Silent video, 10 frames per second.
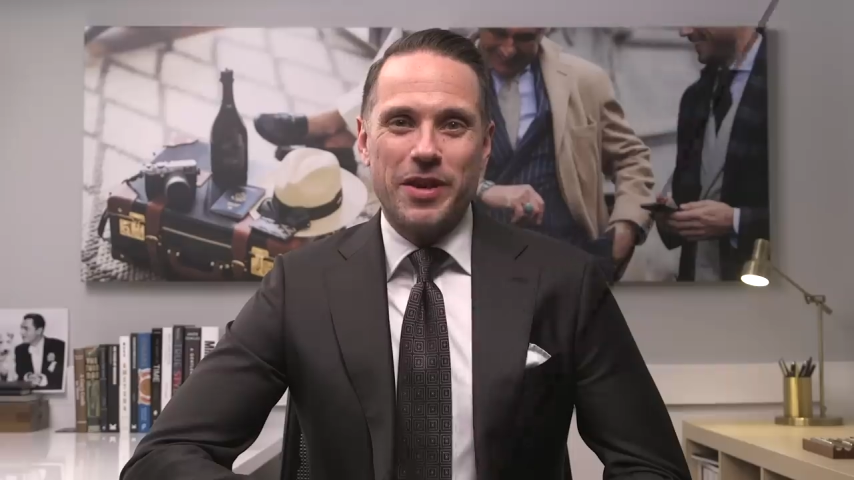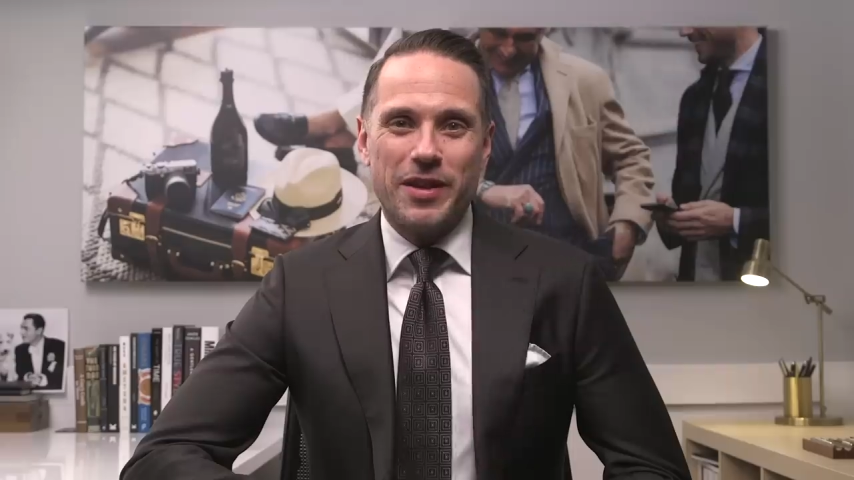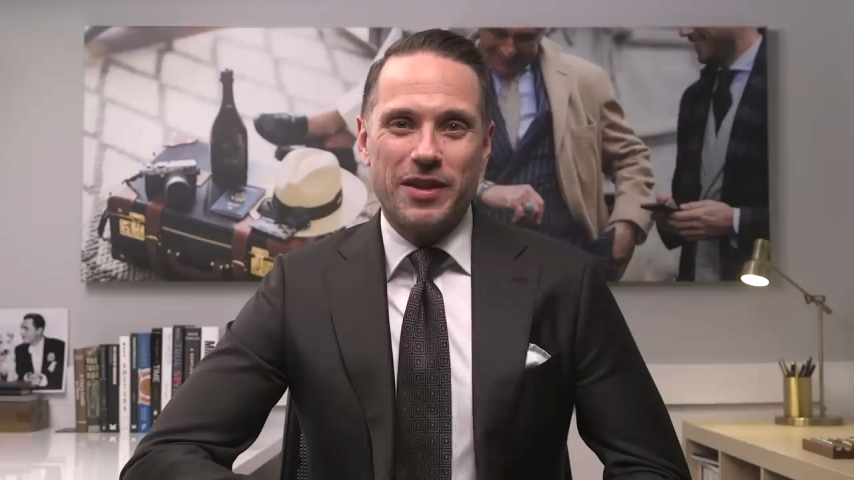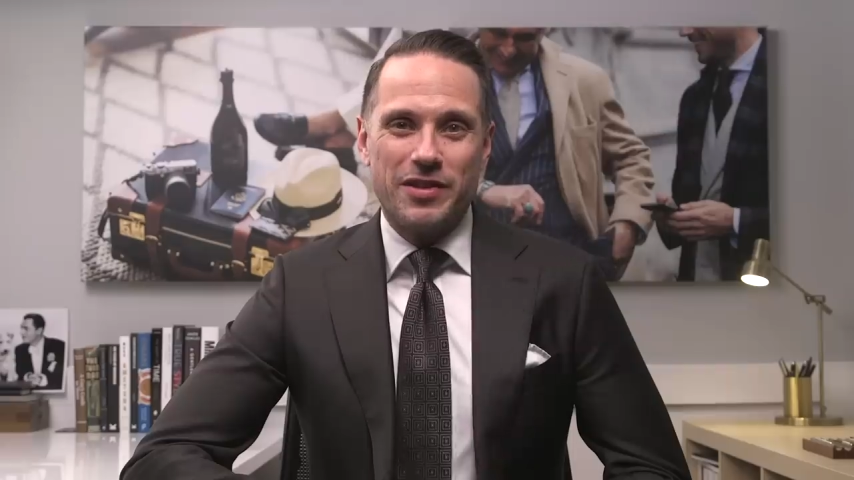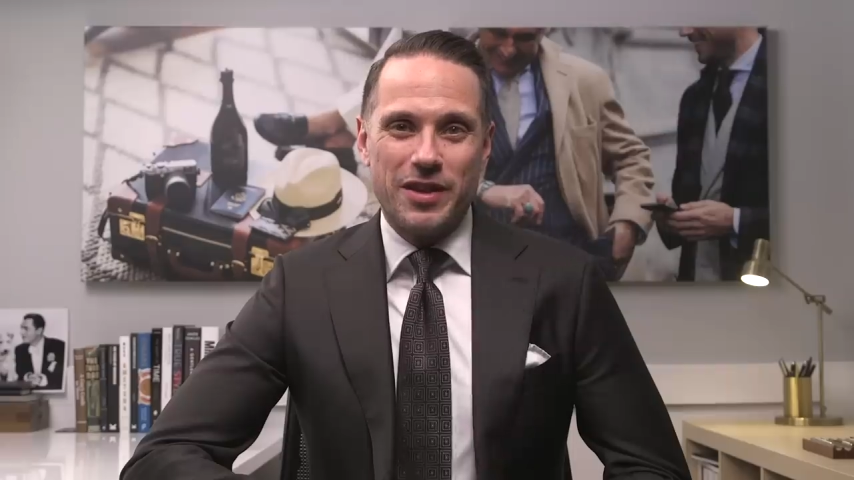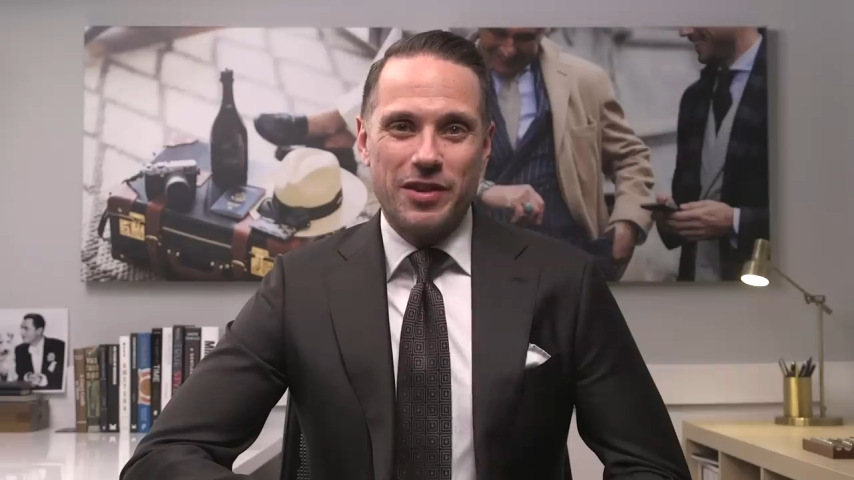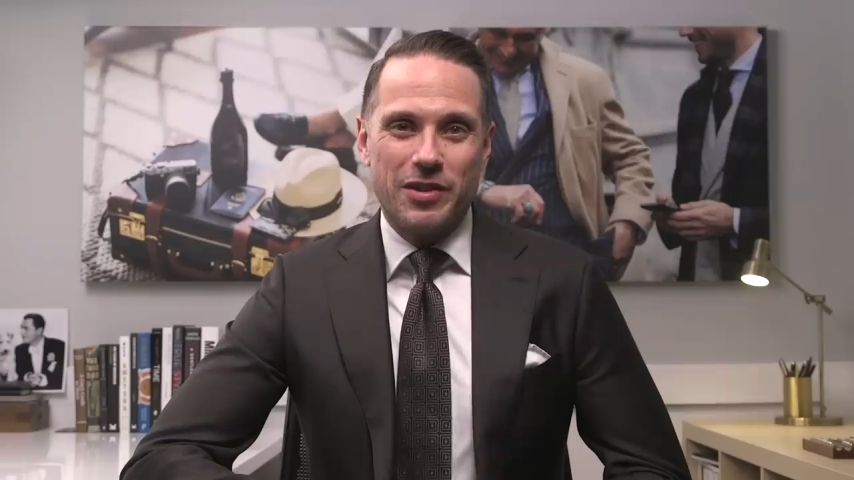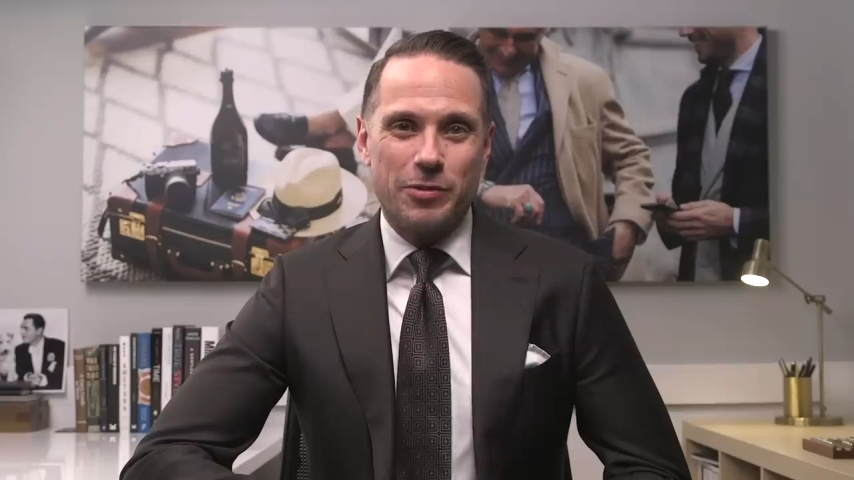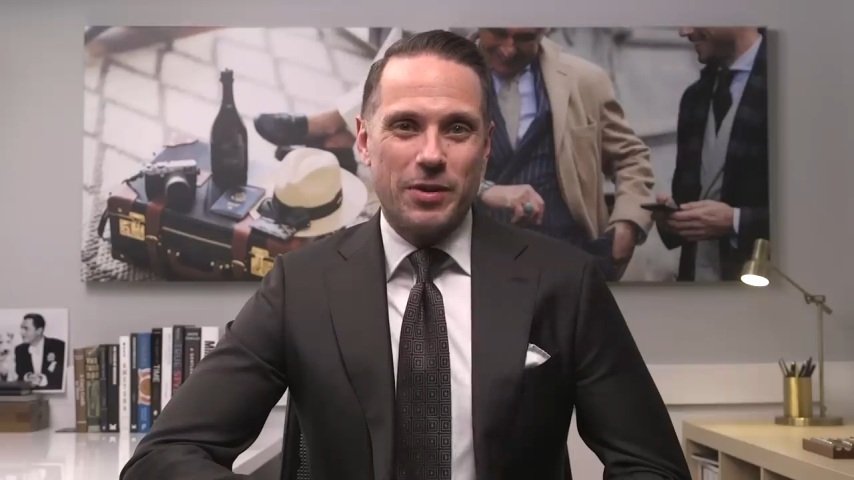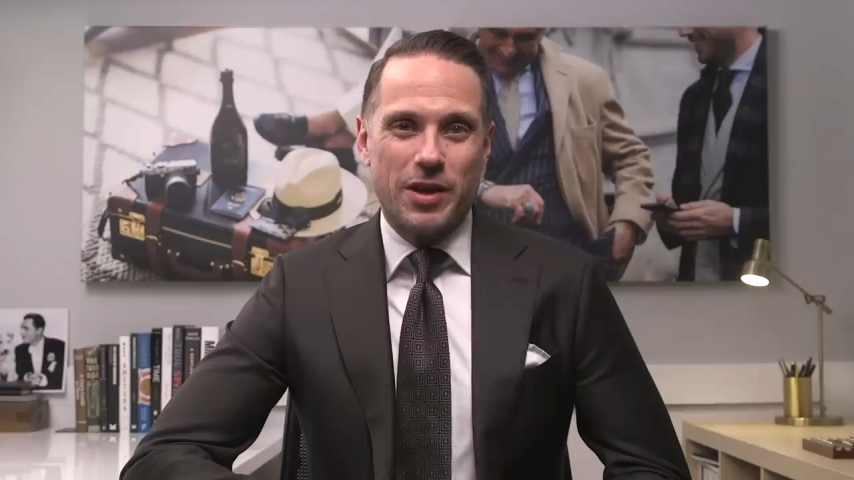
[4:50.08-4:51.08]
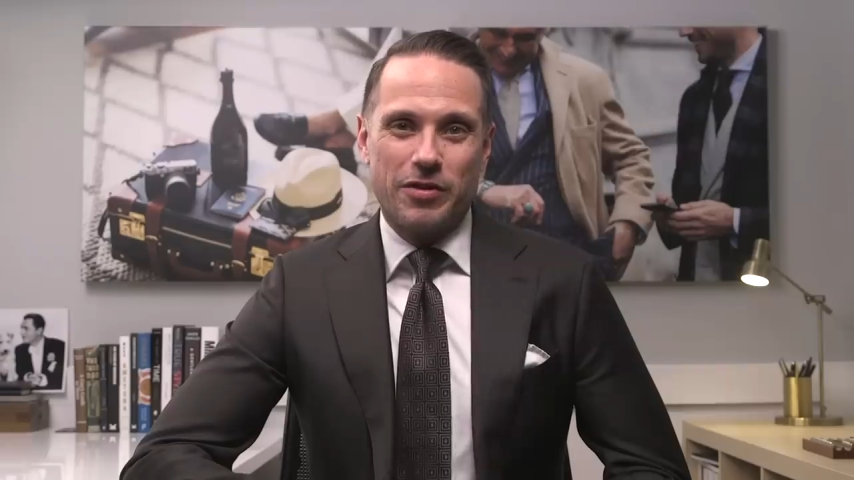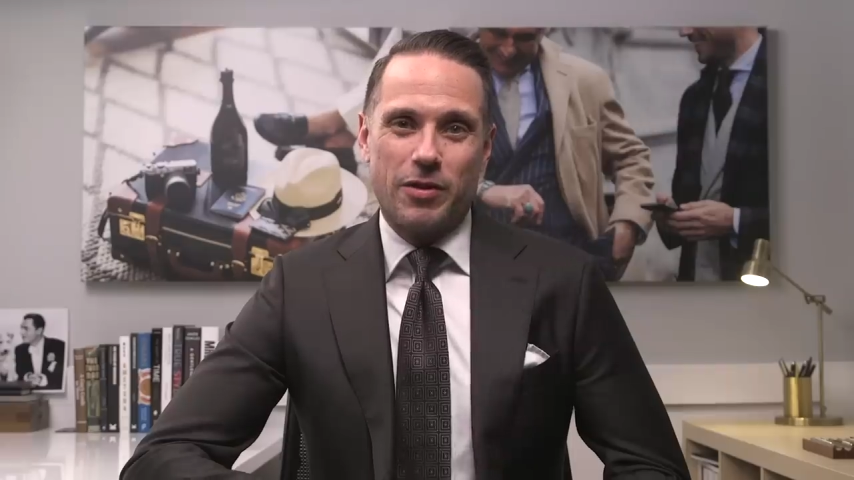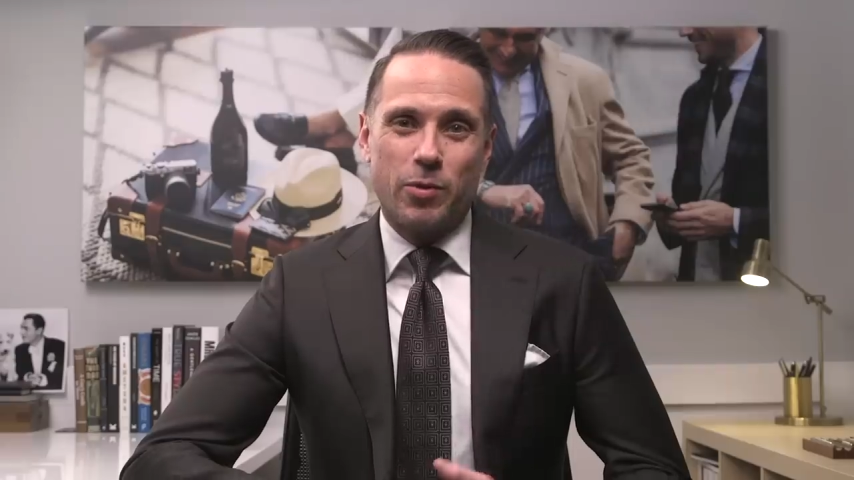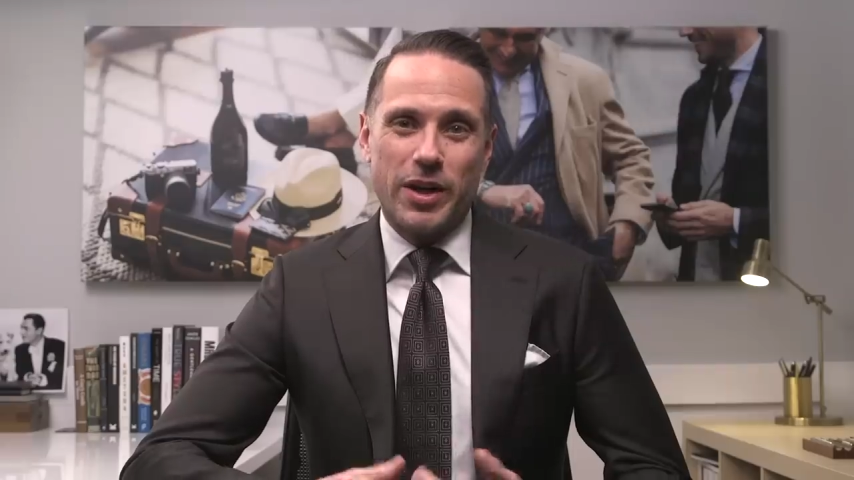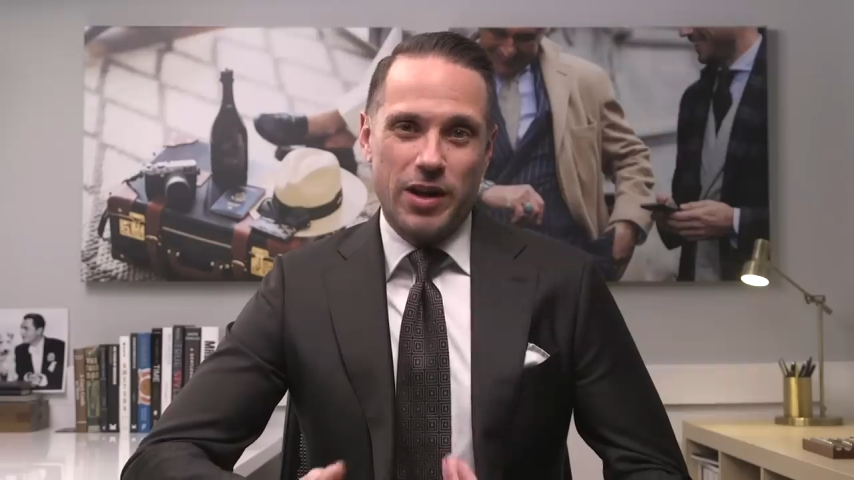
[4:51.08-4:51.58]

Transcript: myth exists is because of the way